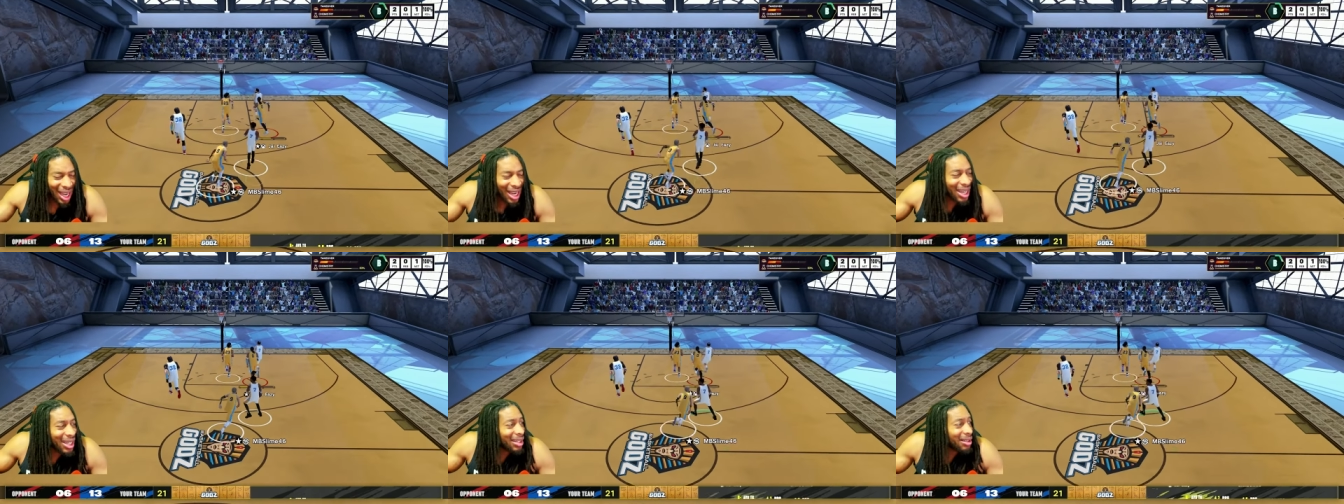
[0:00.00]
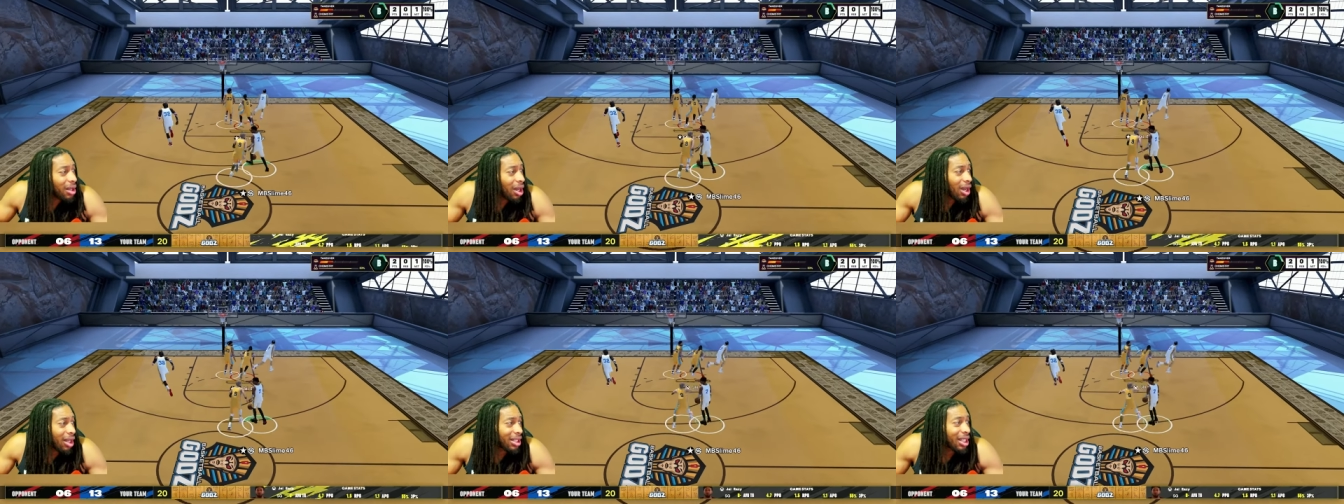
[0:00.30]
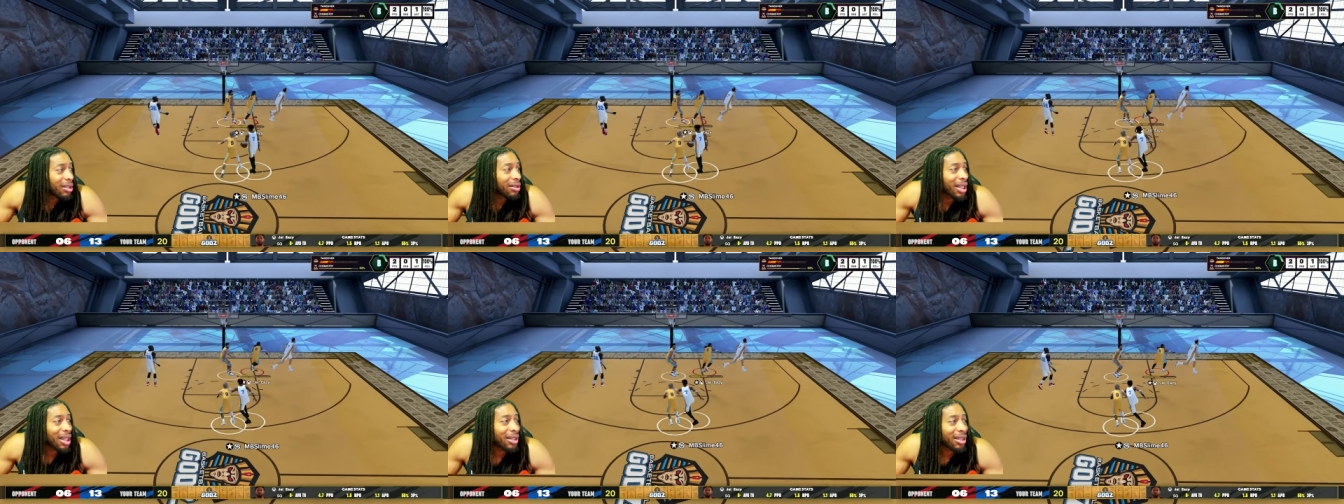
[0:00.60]
hey, uh,
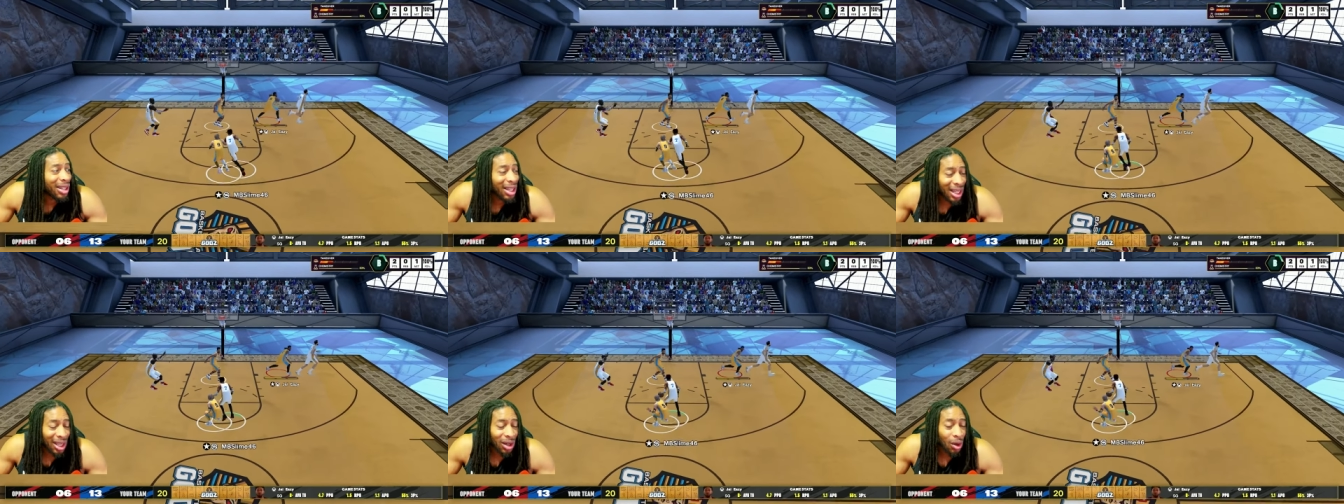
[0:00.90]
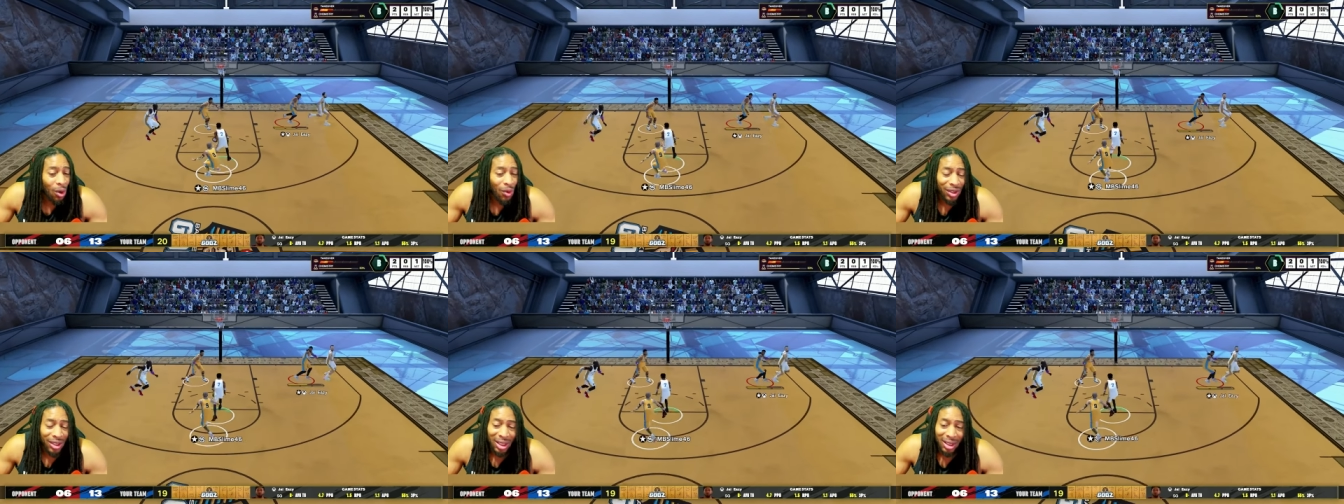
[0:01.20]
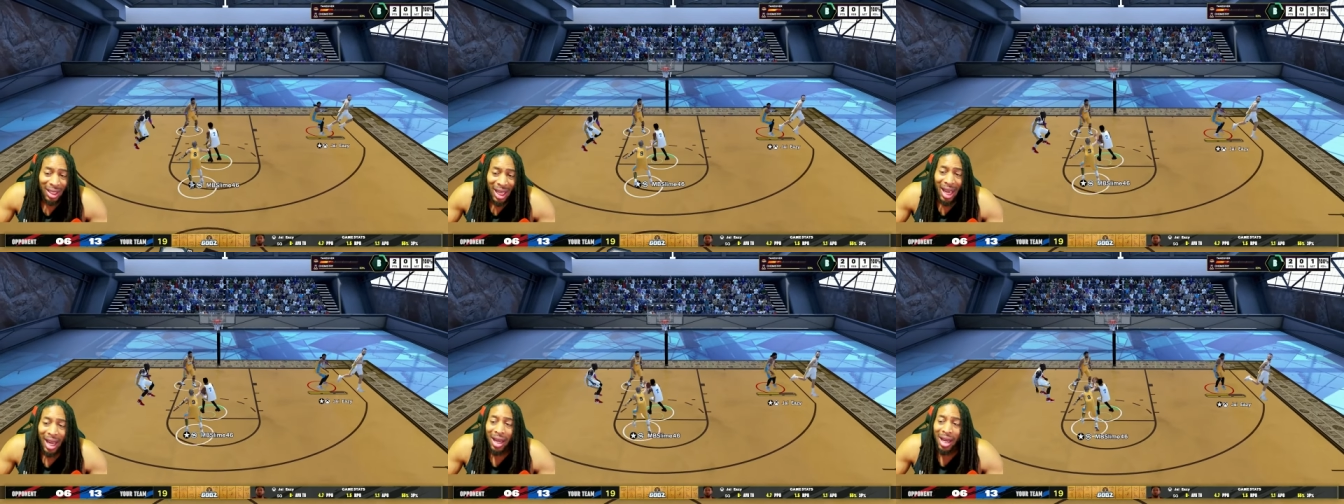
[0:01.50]
that that led over to
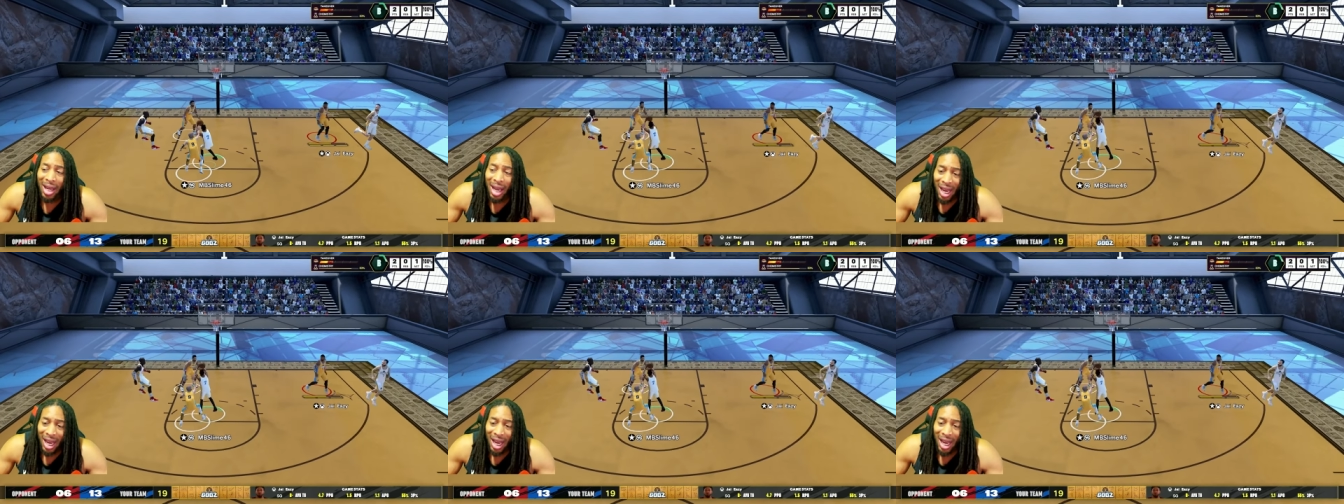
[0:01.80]
that.